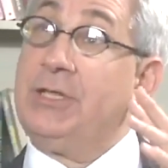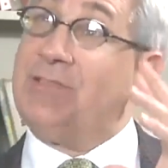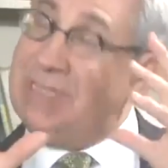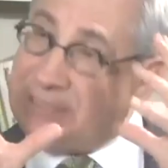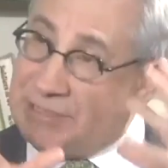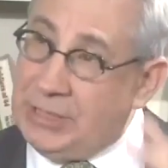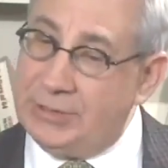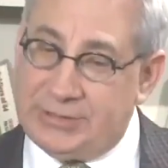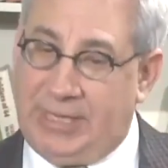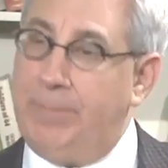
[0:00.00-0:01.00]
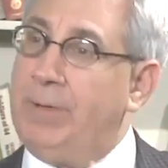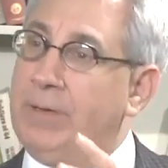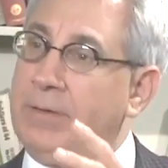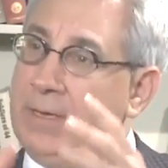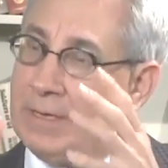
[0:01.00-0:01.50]
This does keep
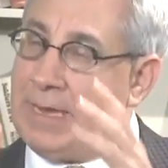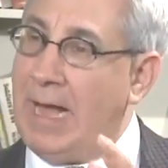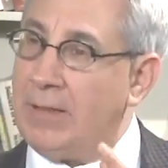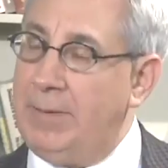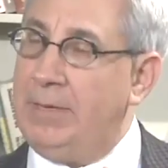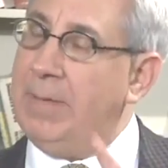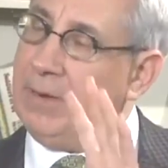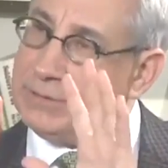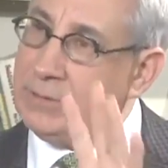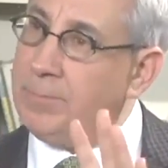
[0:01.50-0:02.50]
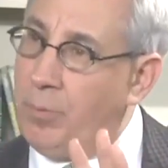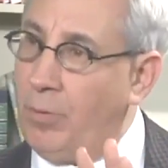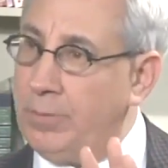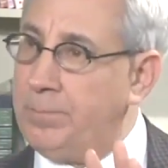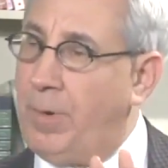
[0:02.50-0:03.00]
it in a collimated manner. It's an
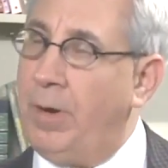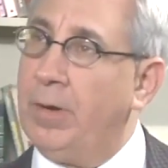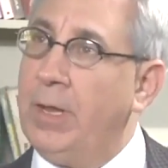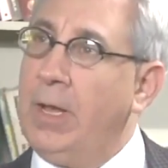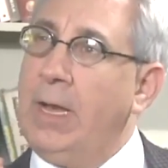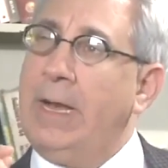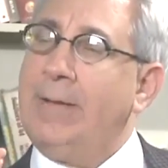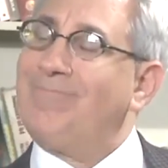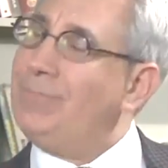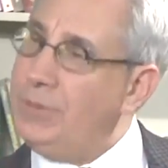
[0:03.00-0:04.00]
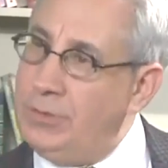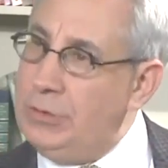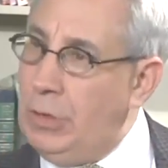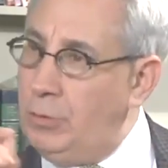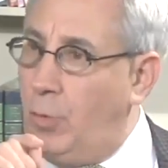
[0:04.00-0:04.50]
important part.
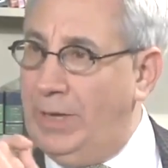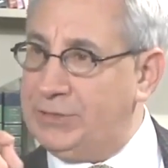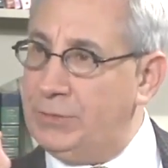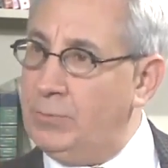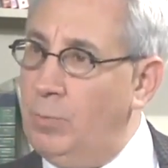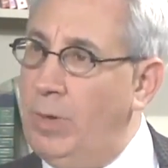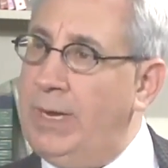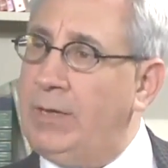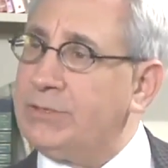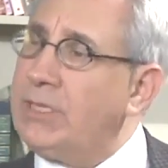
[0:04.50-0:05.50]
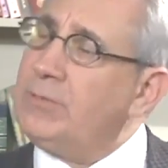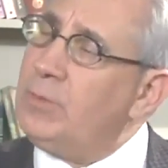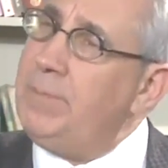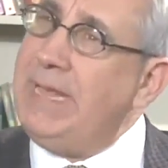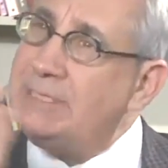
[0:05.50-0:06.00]
No question. What else?
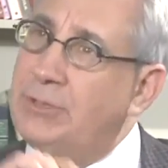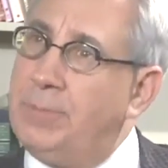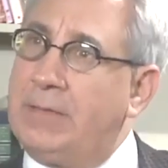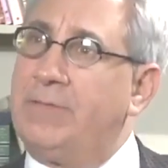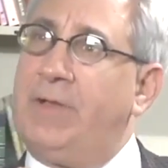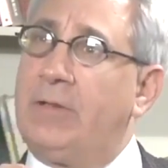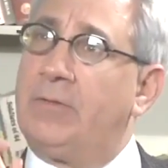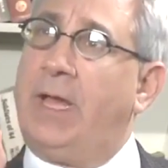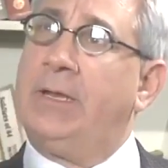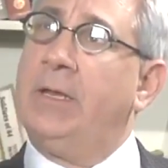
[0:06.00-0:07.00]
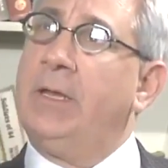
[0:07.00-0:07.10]
Let me ask you about the Velo light.